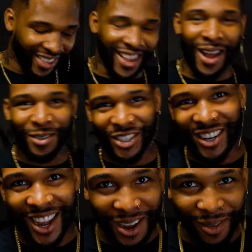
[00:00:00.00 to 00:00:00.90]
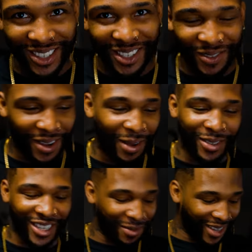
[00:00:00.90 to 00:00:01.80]
No, I'm just trying to hype myself up. I'm,
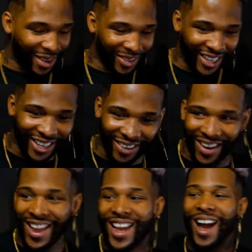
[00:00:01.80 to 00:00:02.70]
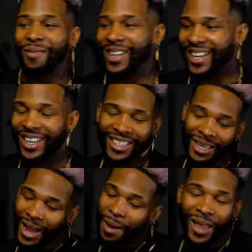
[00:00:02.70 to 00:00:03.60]
I'm, I'm giggly, right? I'm giggling because
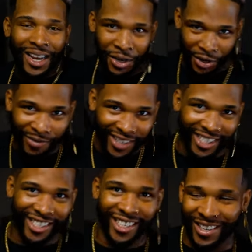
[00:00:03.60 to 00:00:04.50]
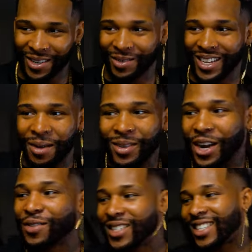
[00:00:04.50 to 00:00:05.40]
I'm like, I'm like nervous. You know what I'm saying? I'm
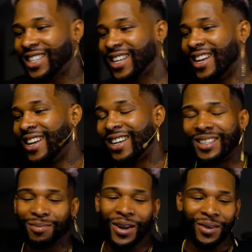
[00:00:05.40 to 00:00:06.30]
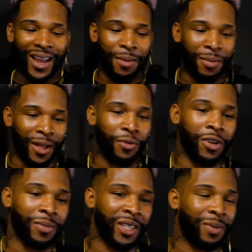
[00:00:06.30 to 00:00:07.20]
nervous because, bro, like I've been playing
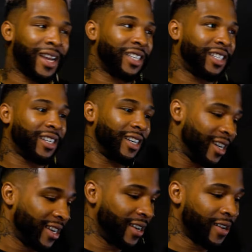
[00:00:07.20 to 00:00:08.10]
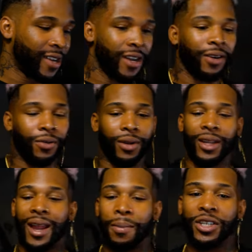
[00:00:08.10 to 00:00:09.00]
rugby this past year.
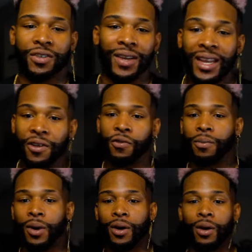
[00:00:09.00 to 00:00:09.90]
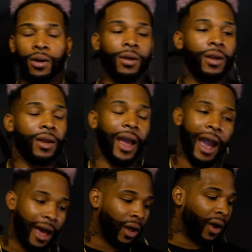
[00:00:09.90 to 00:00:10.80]
Really not much of any football
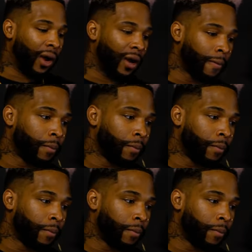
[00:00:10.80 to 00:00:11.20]
at all.